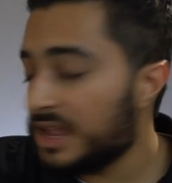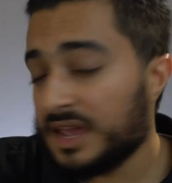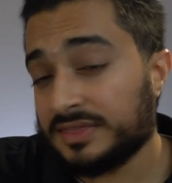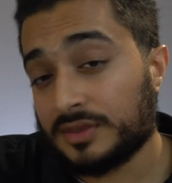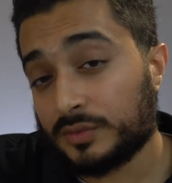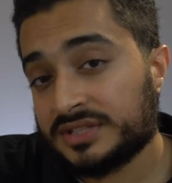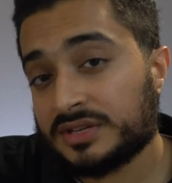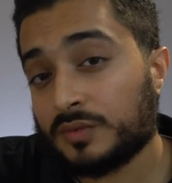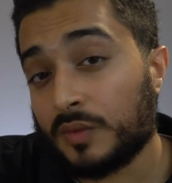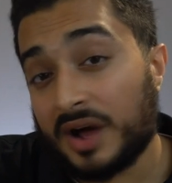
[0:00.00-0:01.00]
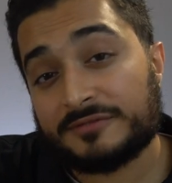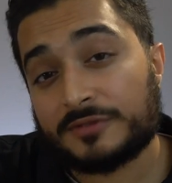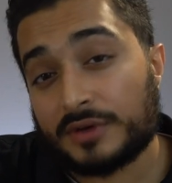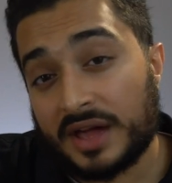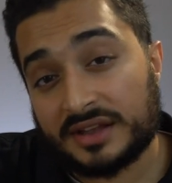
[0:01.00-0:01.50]
And the reason why
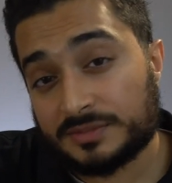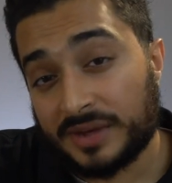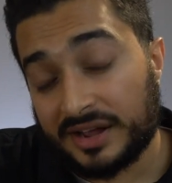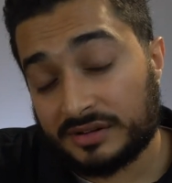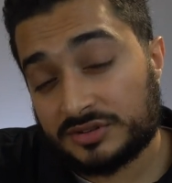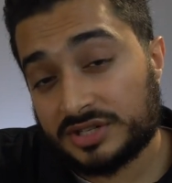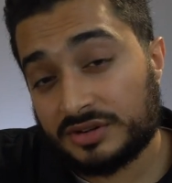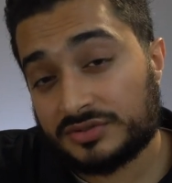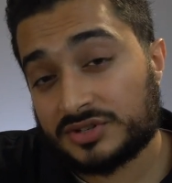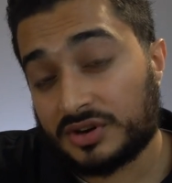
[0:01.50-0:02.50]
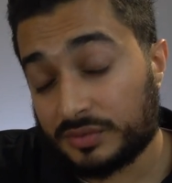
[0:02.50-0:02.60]
Feralis biology notes are